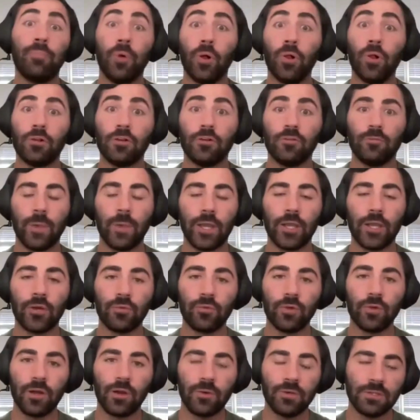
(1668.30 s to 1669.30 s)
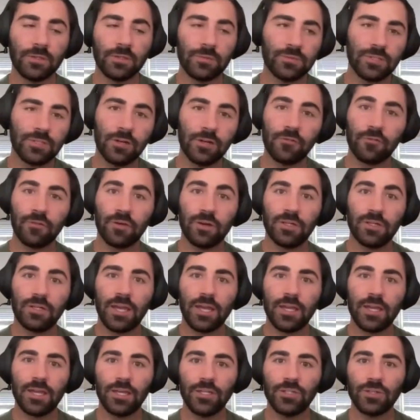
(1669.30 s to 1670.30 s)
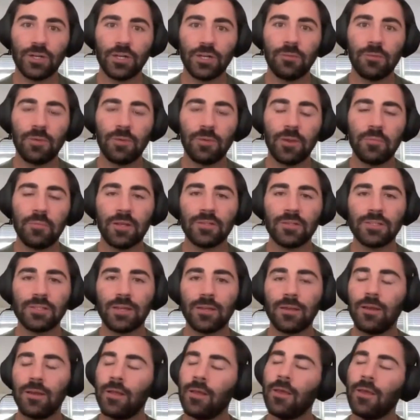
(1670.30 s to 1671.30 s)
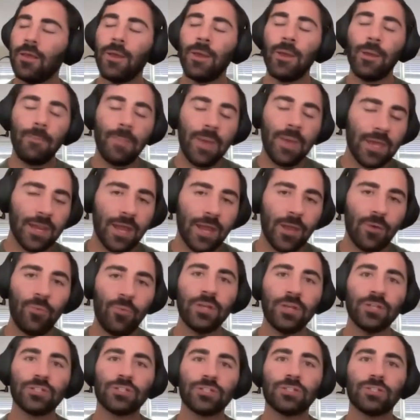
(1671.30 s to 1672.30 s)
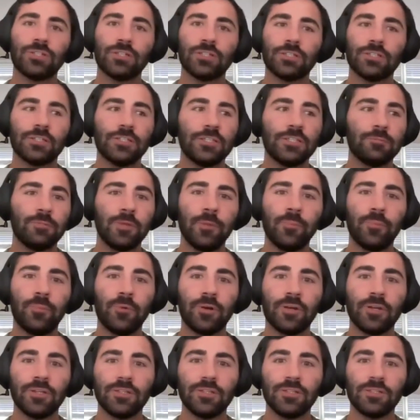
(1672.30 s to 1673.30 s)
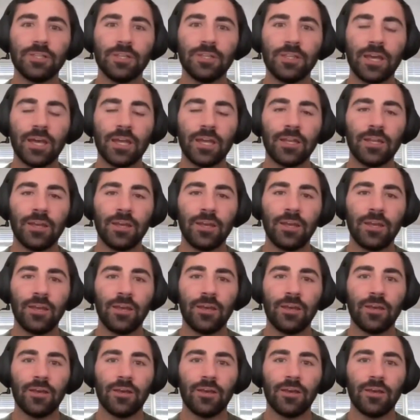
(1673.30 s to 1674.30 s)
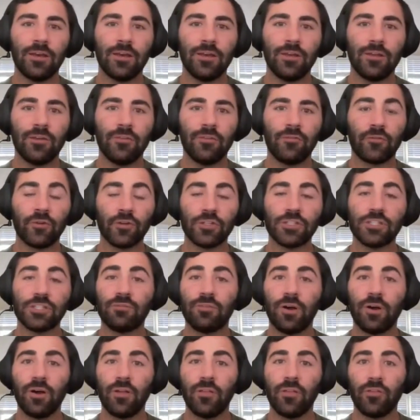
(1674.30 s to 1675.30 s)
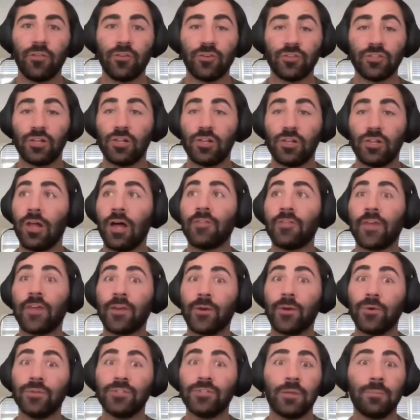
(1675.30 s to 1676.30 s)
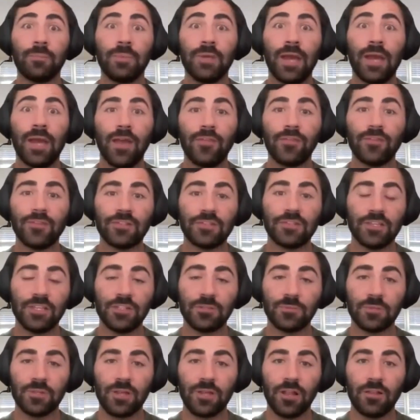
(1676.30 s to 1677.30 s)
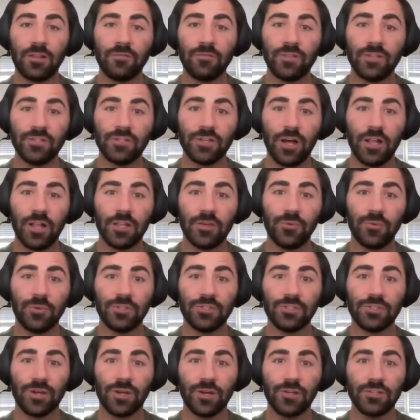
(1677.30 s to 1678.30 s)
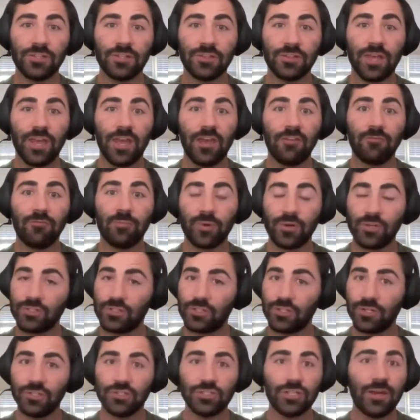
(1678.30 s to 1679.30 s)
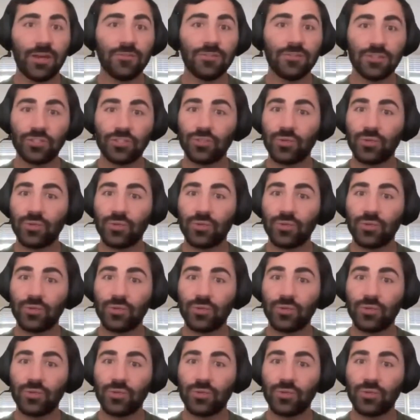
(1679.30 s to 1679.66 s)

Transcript: bulk of my career was. I was there for a decade training people. And I was like, man, I wish just these people could see that, first of all, there's a lot that goes on behind the scenes with all of these Hollywood stars, and they have personal chefs and